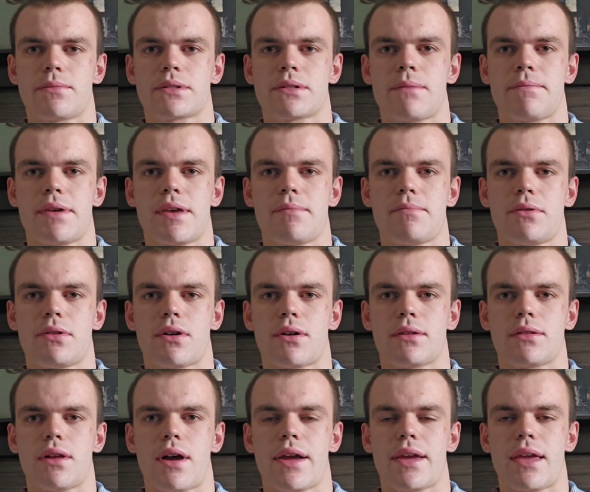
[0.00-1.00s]
Some people are
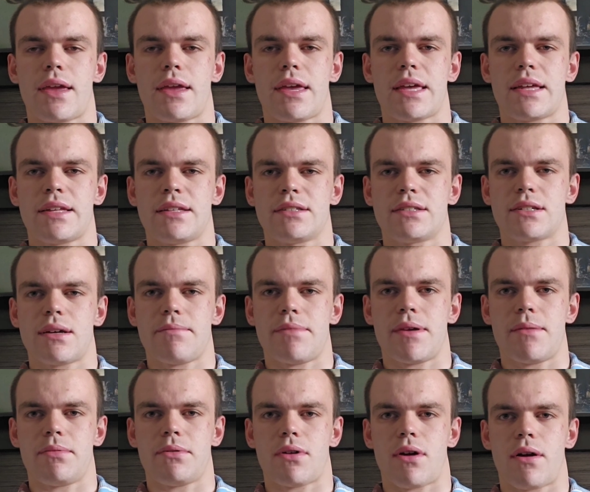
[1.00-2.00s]
liking it and some
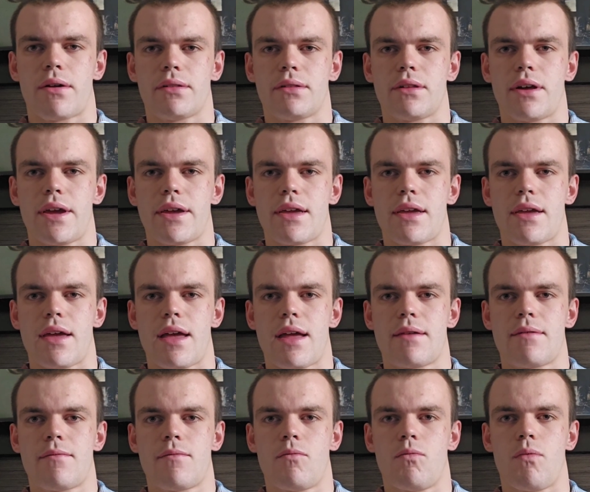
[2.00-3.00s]
people aren't liking it.